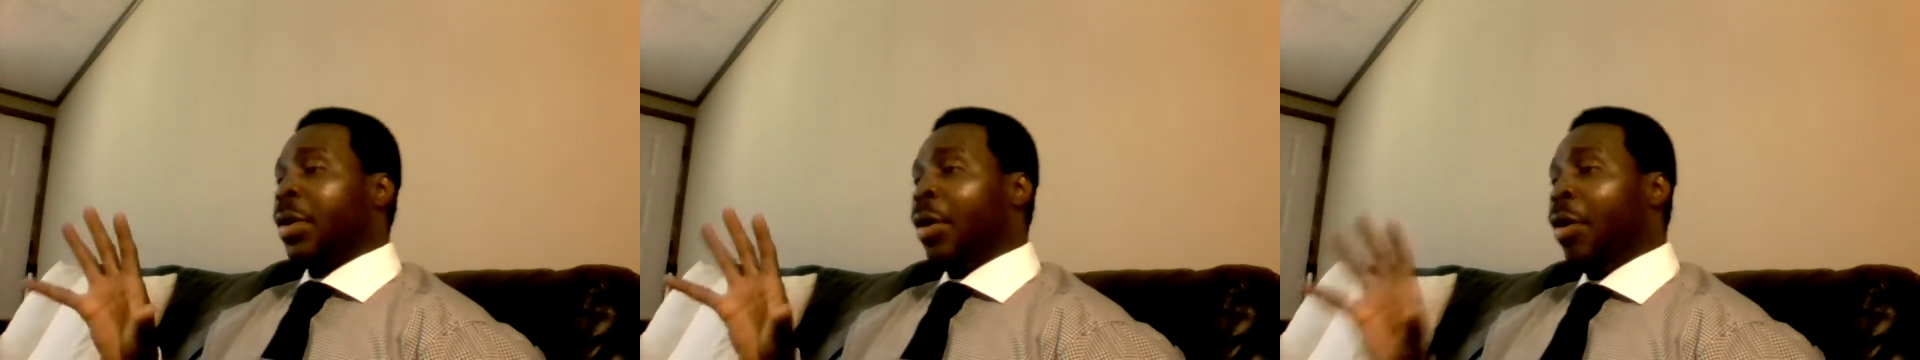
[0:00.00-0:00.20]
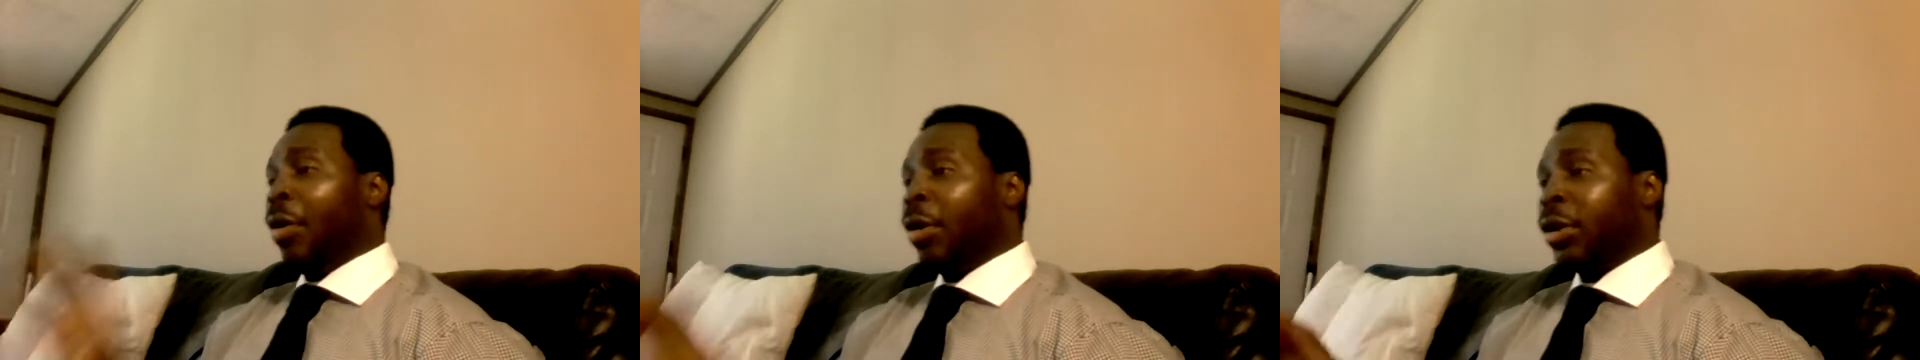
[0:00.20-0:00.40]

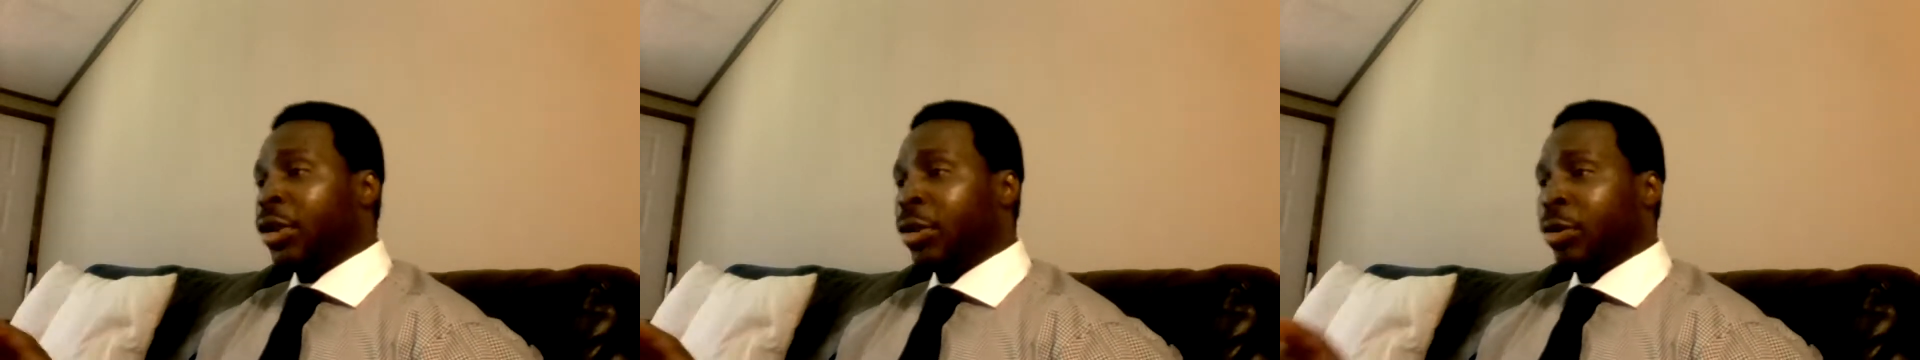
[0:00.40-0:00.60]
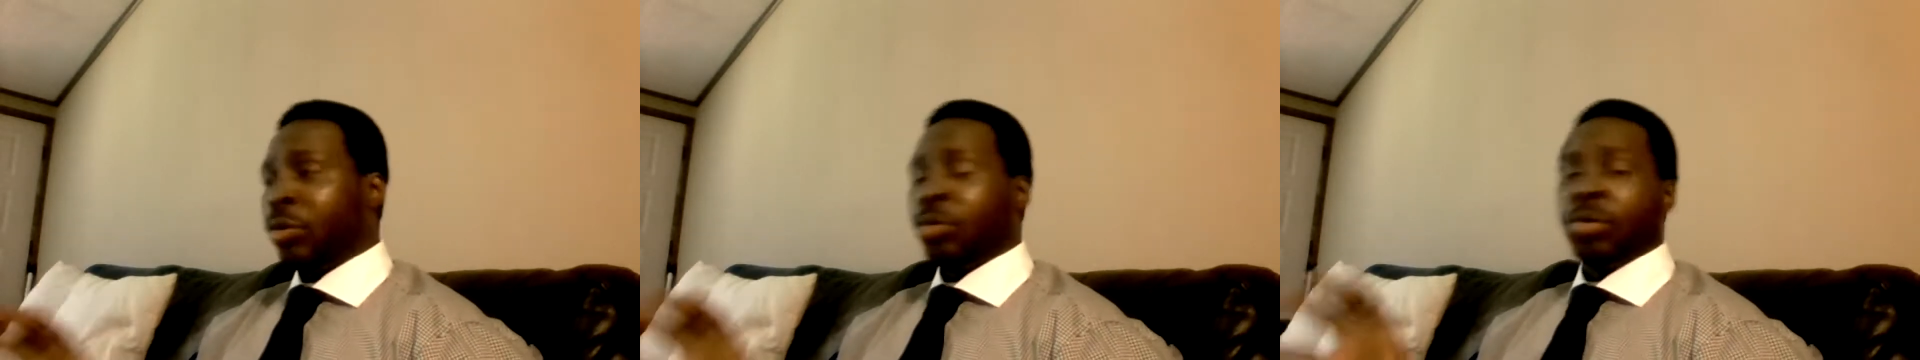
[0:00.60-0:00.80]
urge
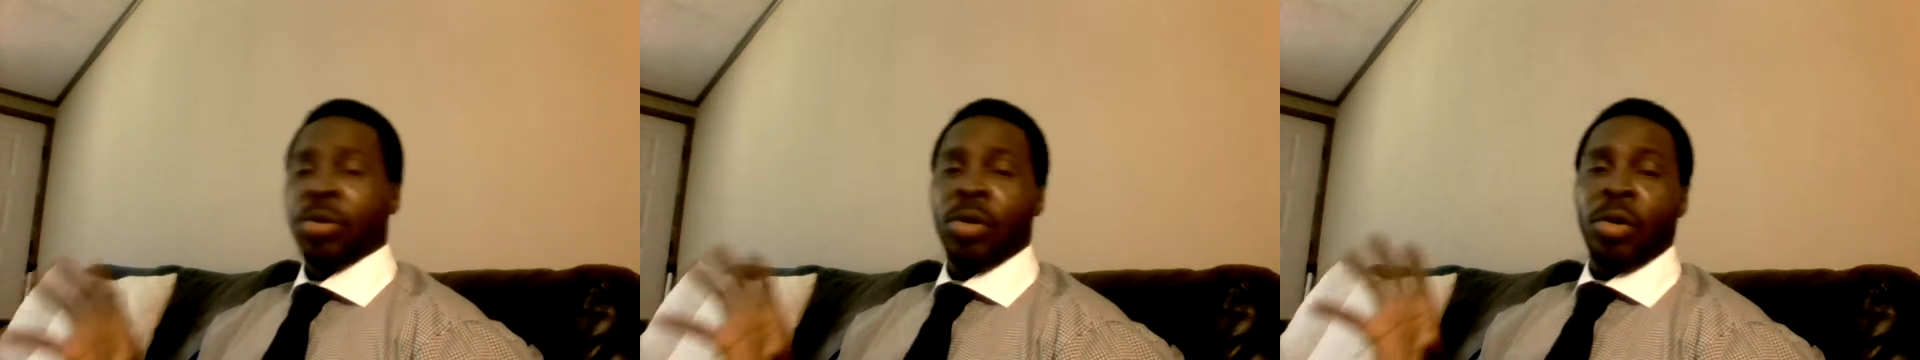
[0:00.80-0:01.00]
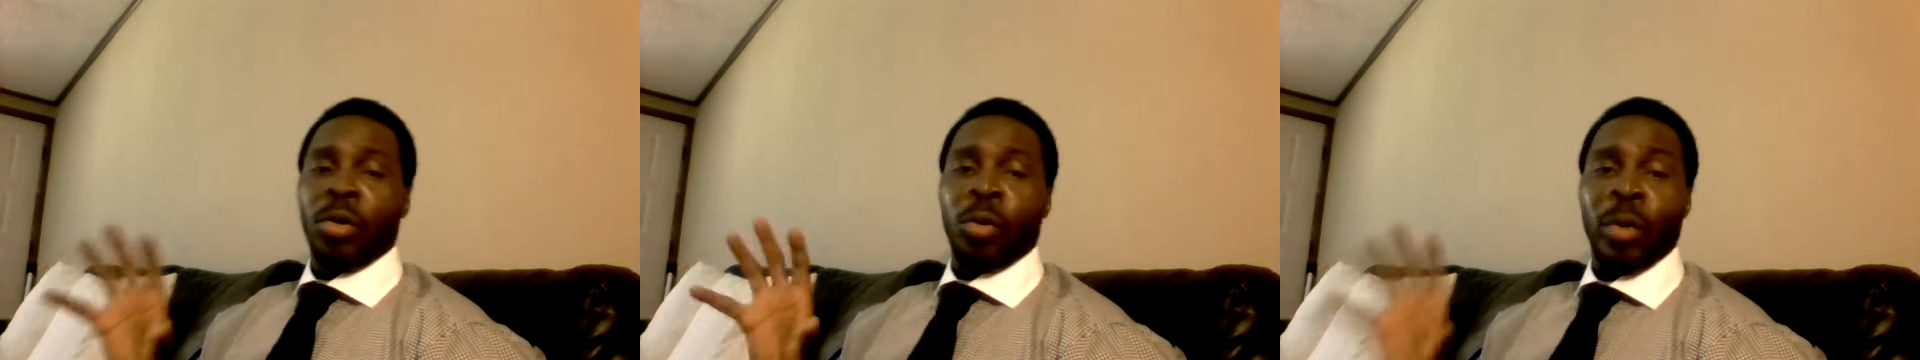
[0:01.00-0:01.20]
you to
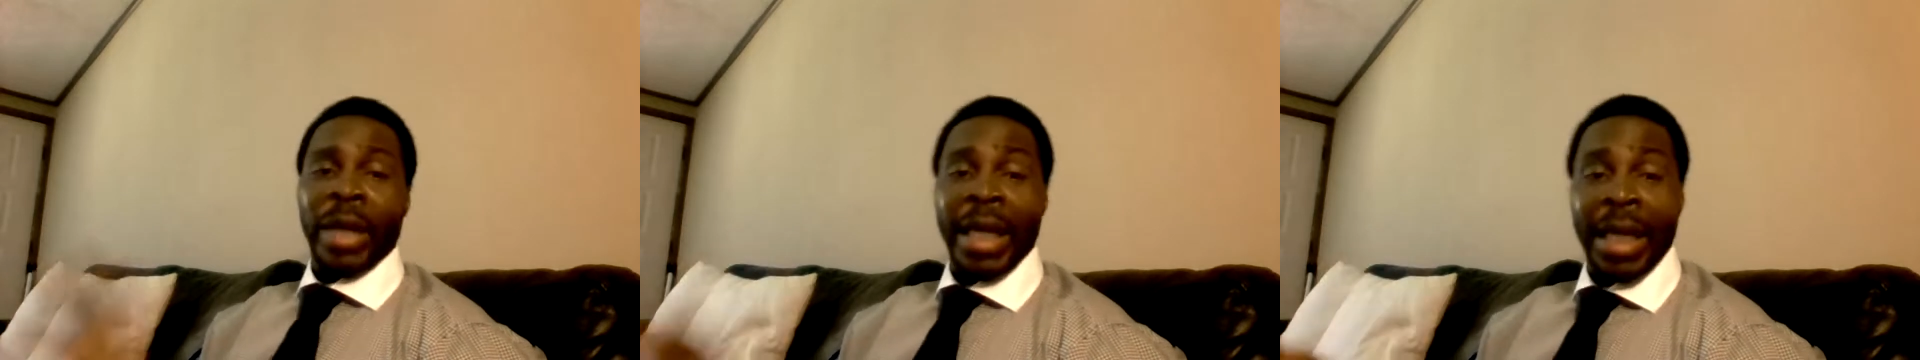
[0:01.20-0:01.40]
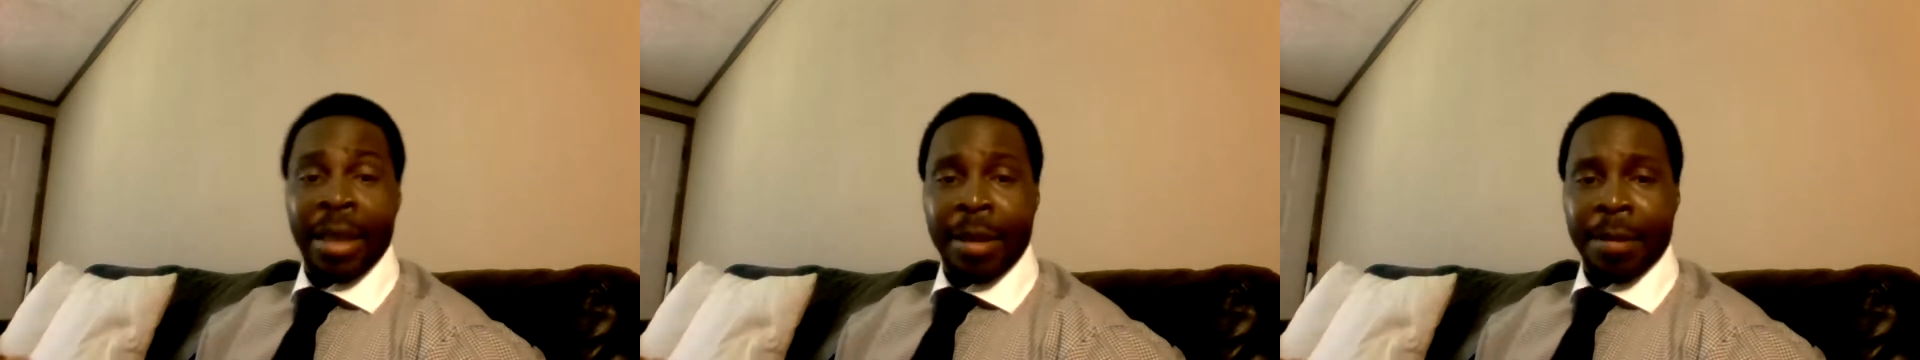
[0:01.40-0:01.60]
go
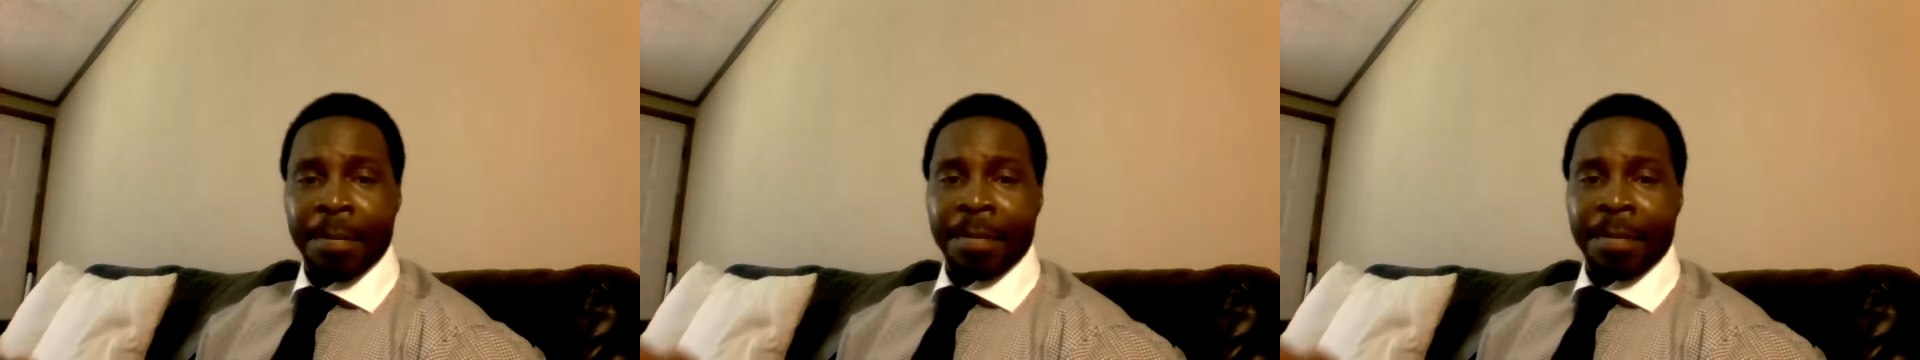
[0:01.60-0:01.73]
read,